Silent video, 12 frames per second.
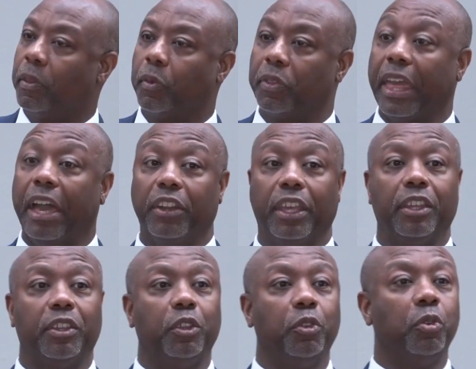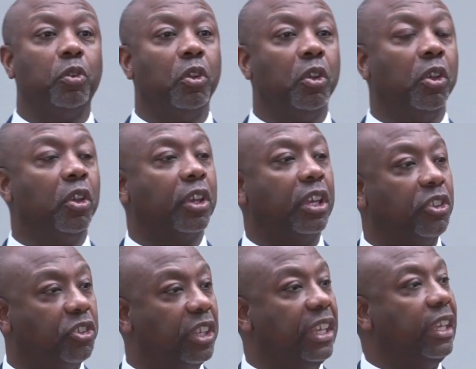Without it, you can
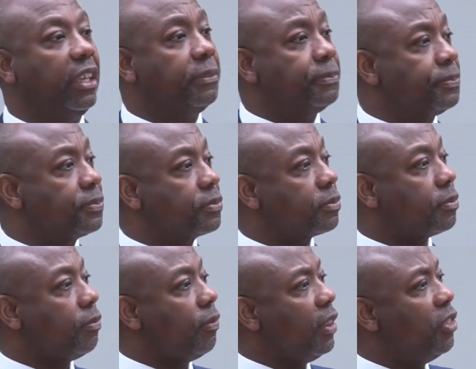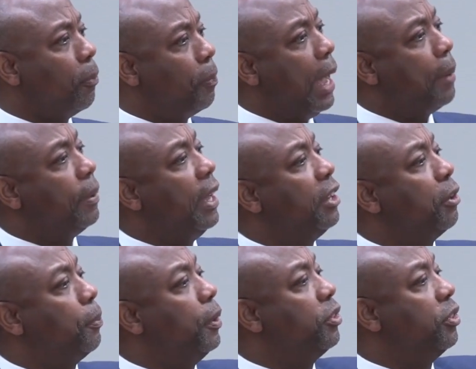see the pipeline to
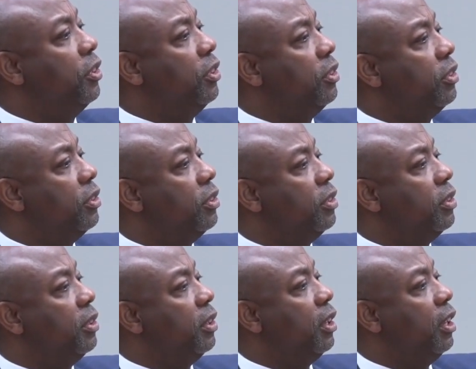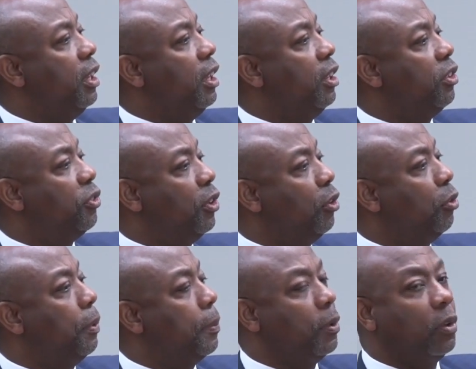prison is filled
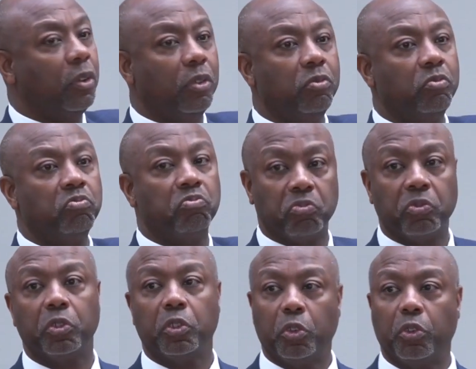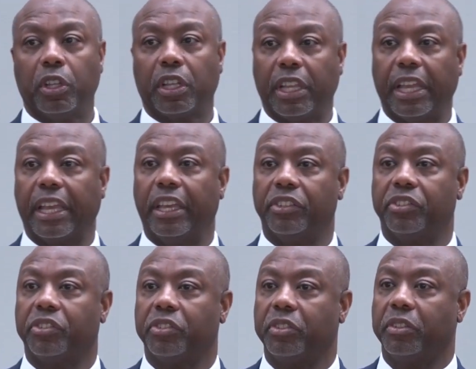with people who look like
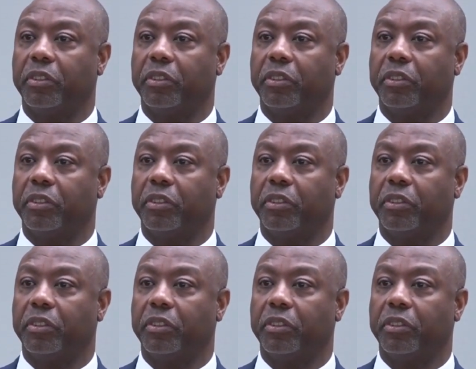us.